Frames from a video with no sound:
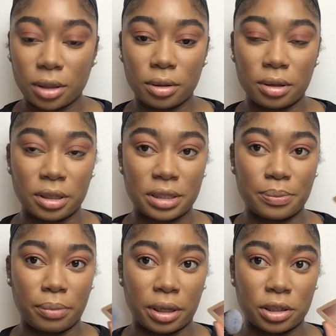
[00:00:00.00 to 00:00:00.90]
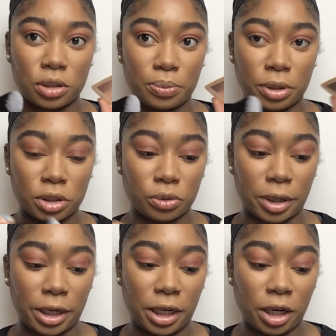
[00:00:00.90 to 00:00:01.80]
this blush brush
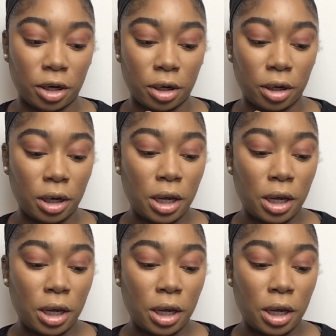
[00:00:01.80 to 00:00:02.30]
right here.